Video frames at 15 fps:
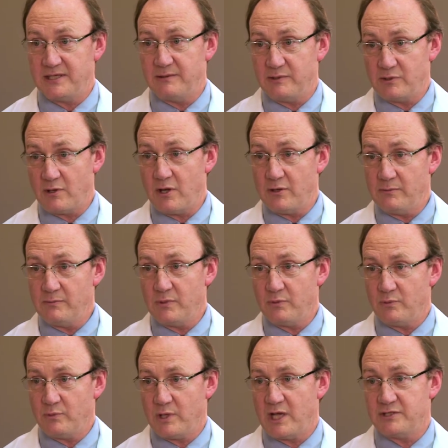syndrome
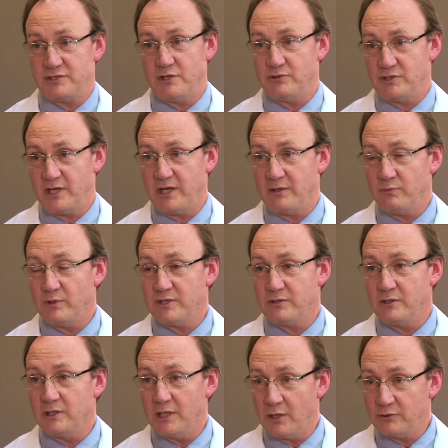associated with
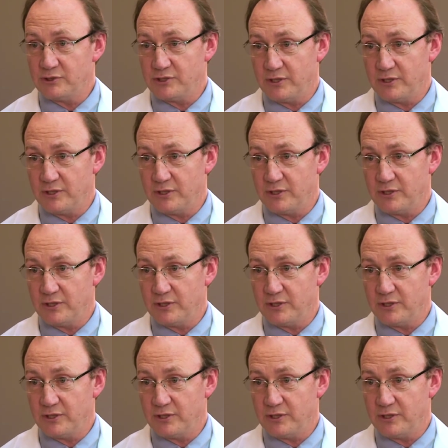low